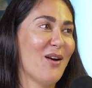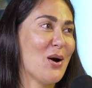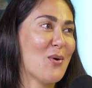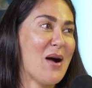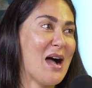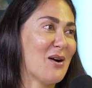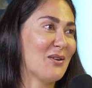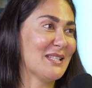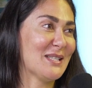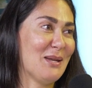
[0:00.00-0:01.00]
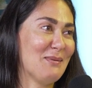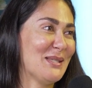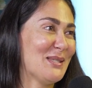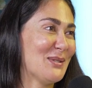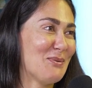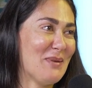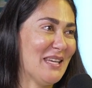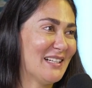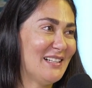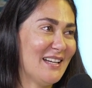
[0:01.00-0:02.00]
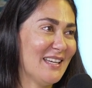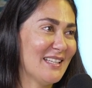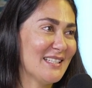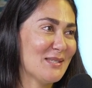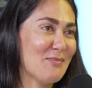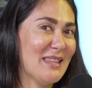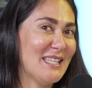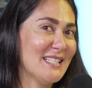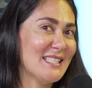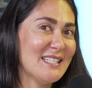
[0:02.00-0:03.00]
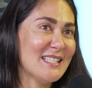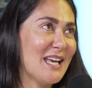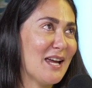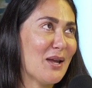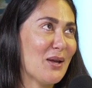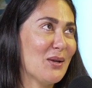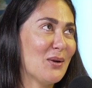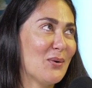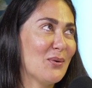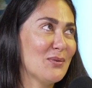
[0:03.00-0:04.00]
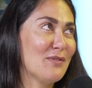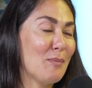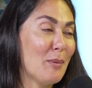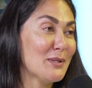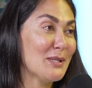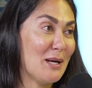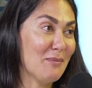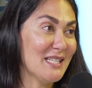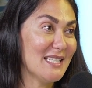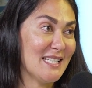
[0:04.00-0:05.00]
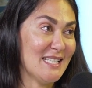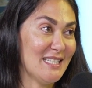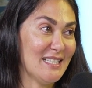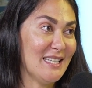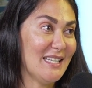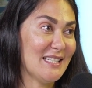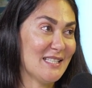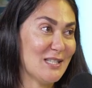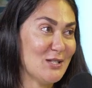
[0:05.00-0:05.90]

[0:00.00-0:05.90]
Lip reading: wow, there's going to be so many clients. But there's just for people to come consistently, it's such